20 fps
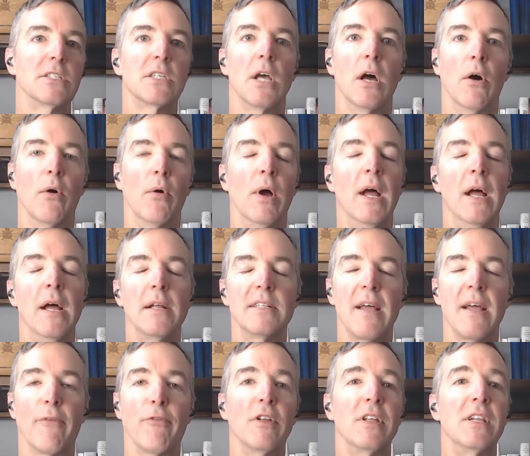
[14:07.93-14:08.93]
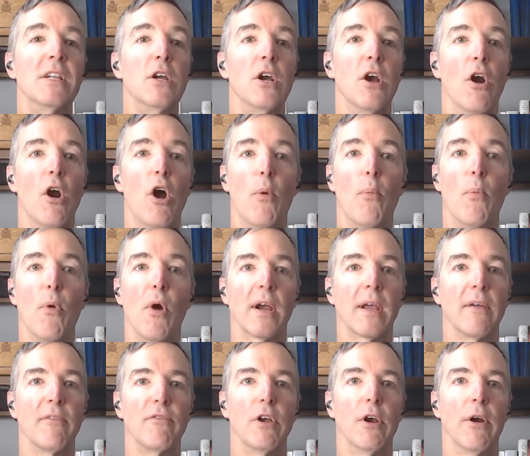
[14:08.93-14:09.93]
So definitely do your
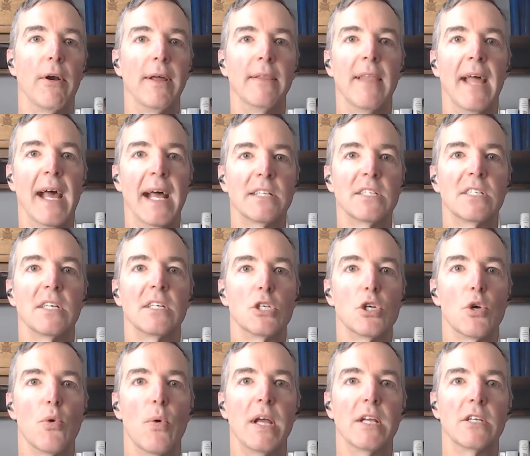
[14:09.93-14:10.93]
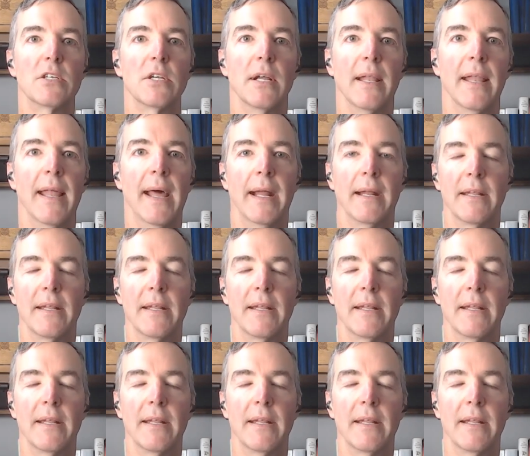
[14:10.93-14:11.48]
homework if you're in that situation,